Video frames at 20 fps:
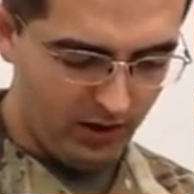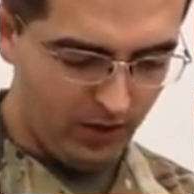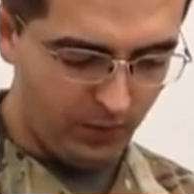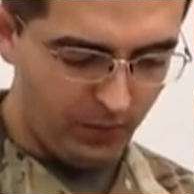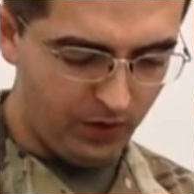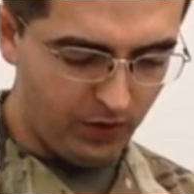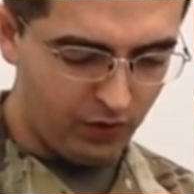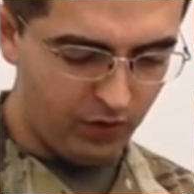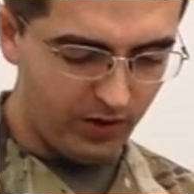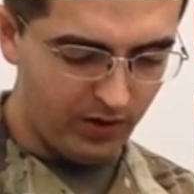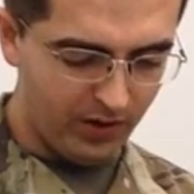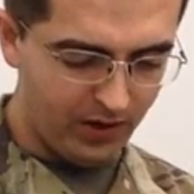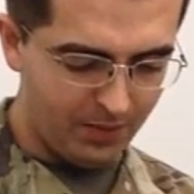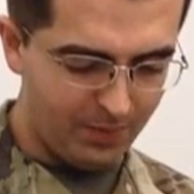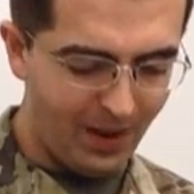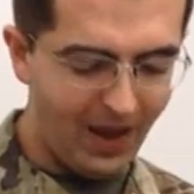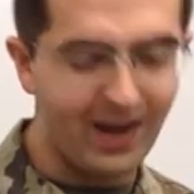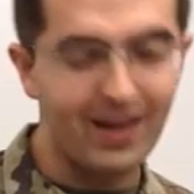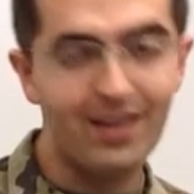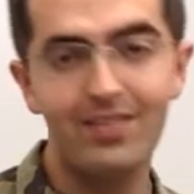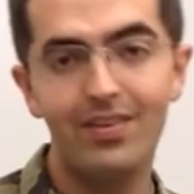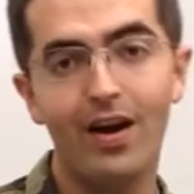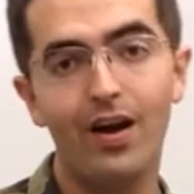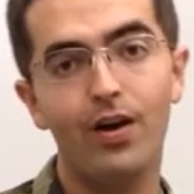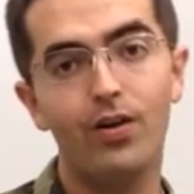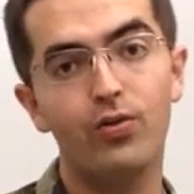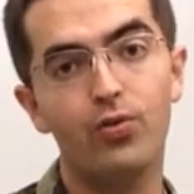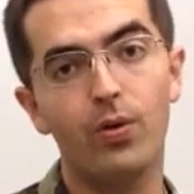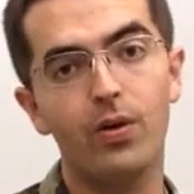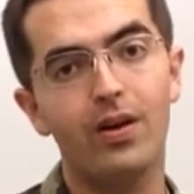We drill at
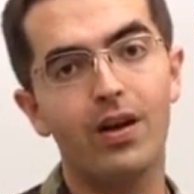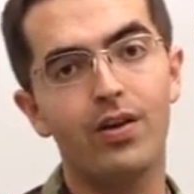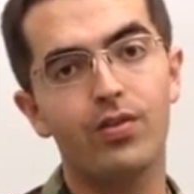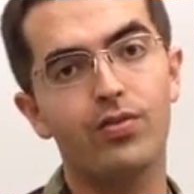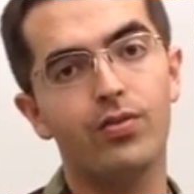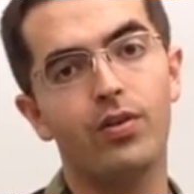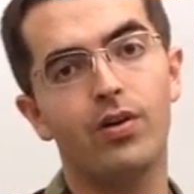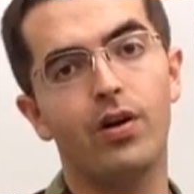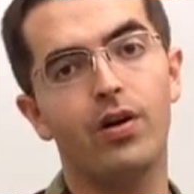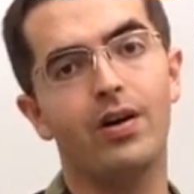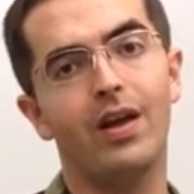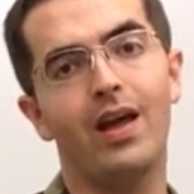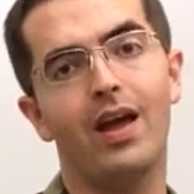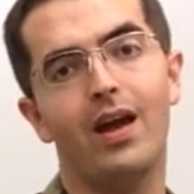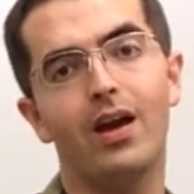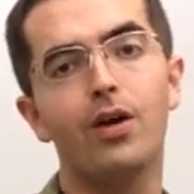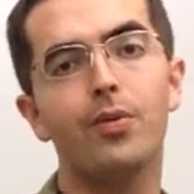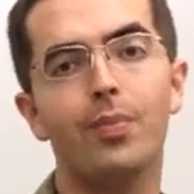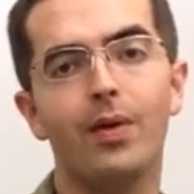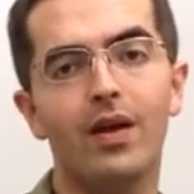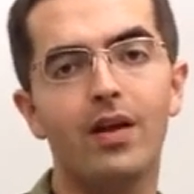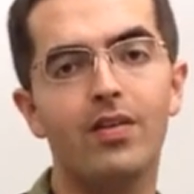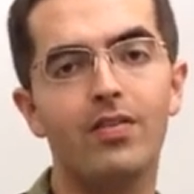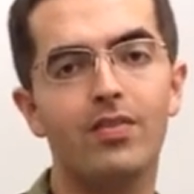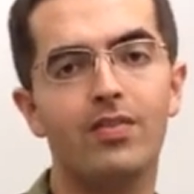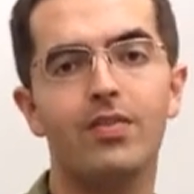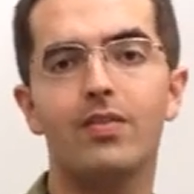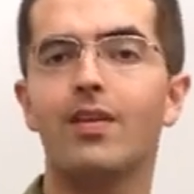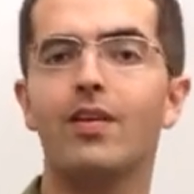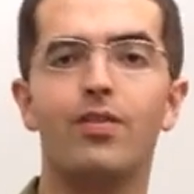McIntyre Joint National Guard Air
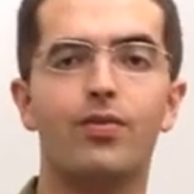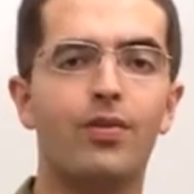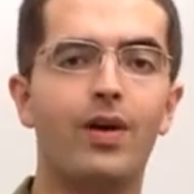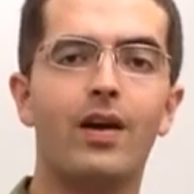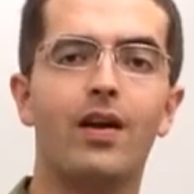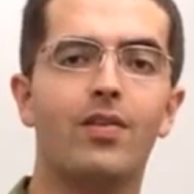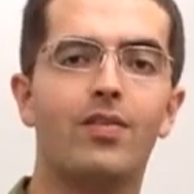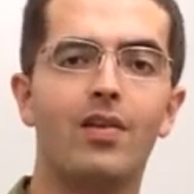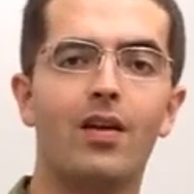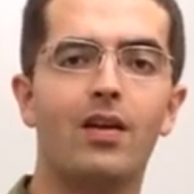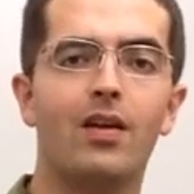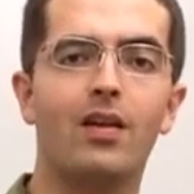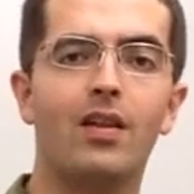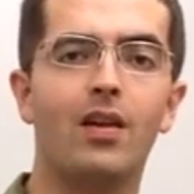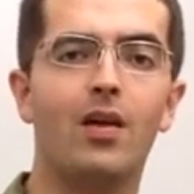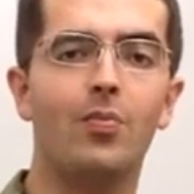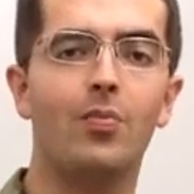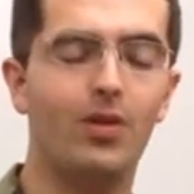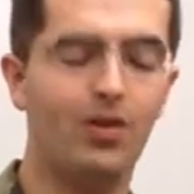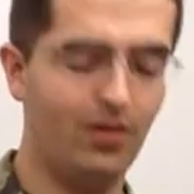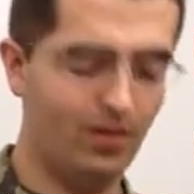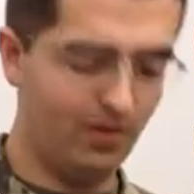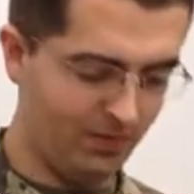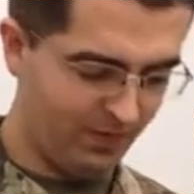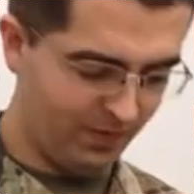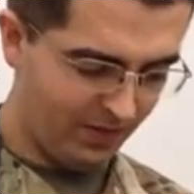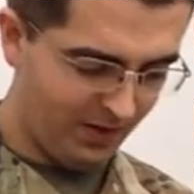Base, right outside Columbia.